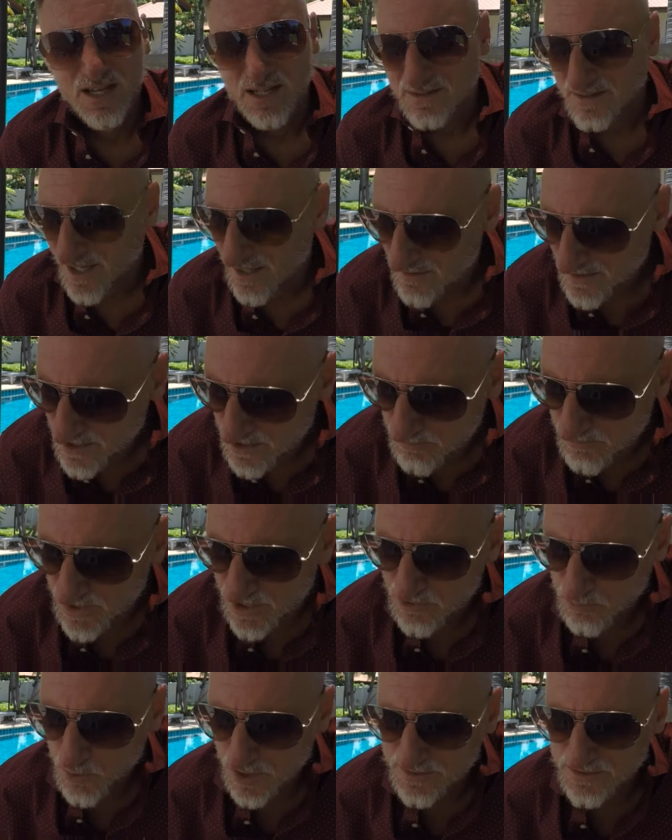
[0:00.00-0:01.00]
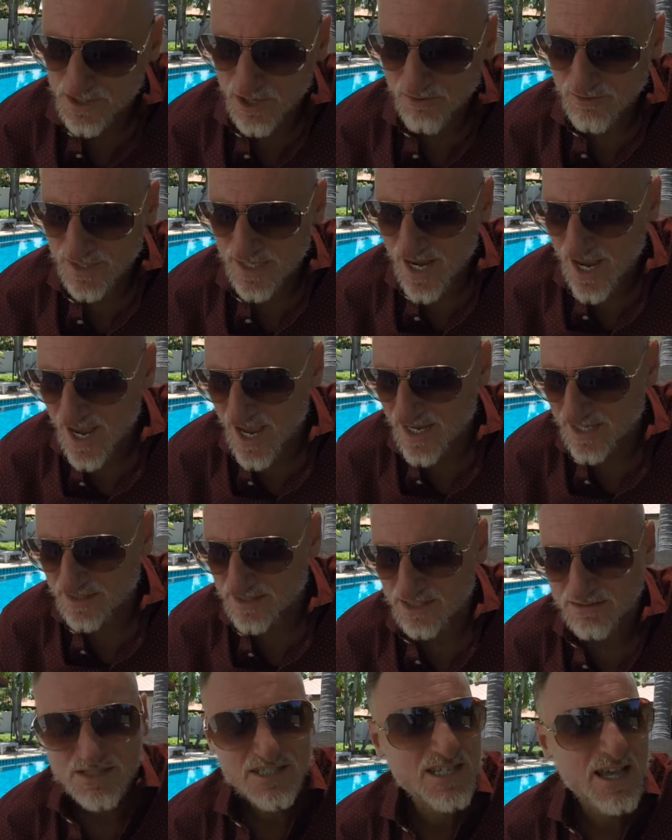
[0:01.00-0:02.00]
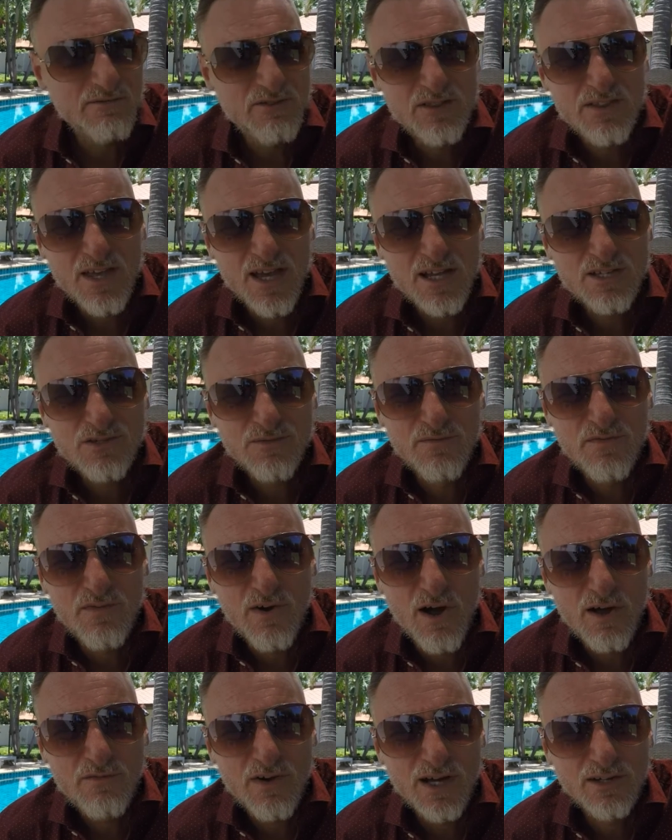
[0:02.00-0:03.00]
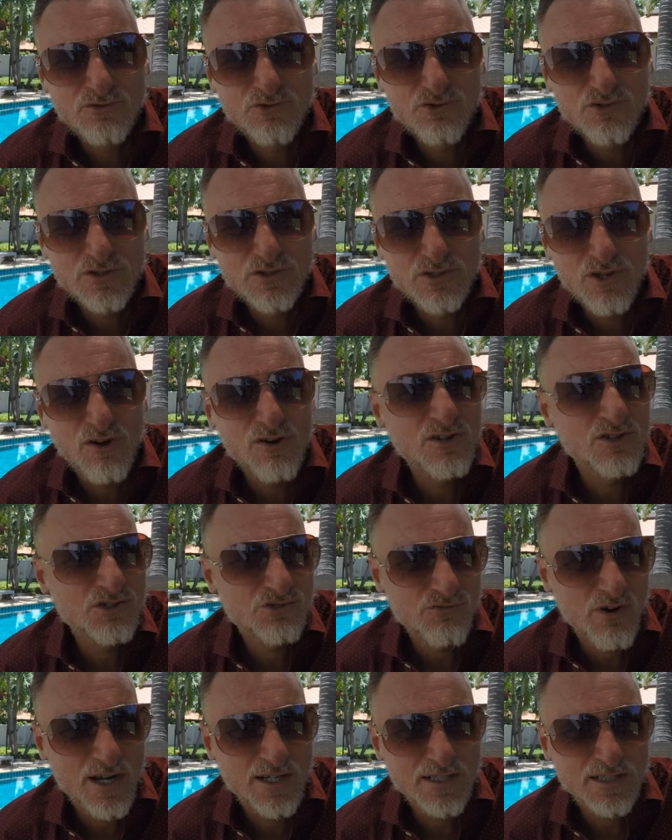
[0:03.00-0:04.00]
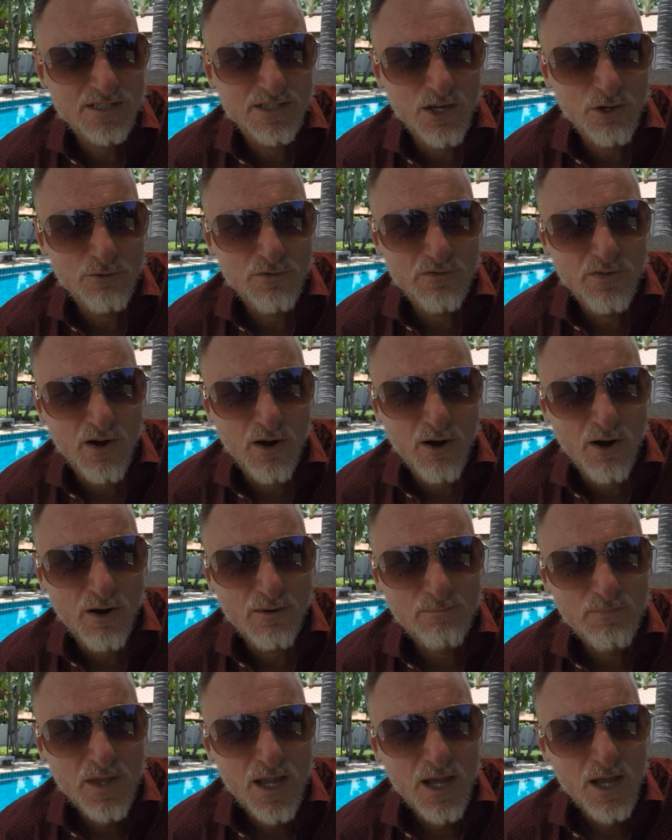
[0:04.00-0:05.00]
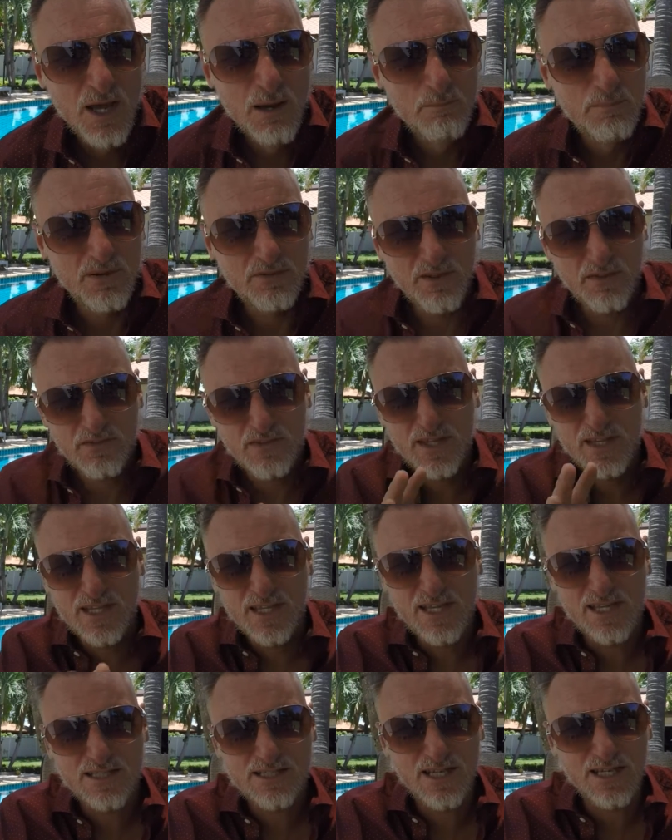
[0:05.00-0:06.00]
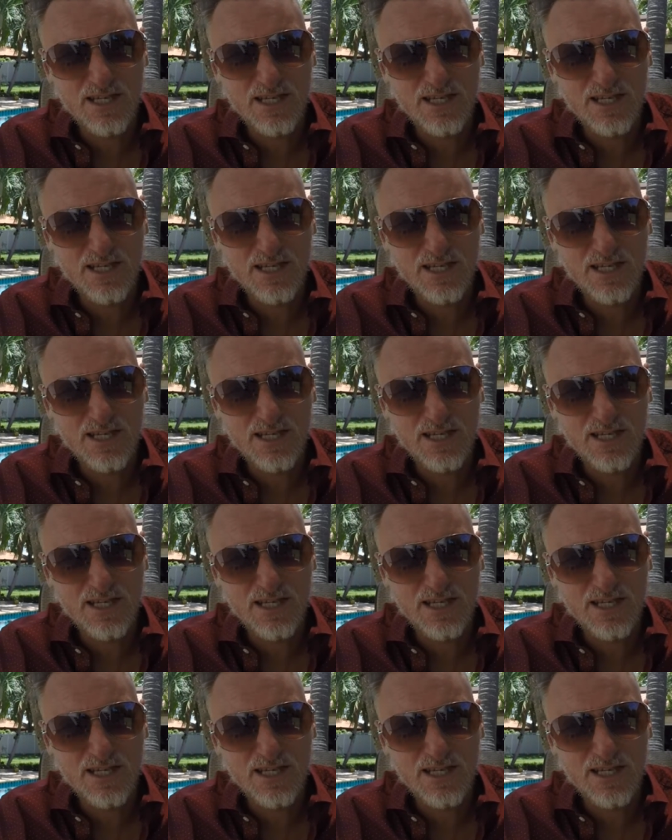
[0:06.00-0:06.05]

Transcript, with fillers: Now this, this one's only had $7,500 raised so far. But the thing is,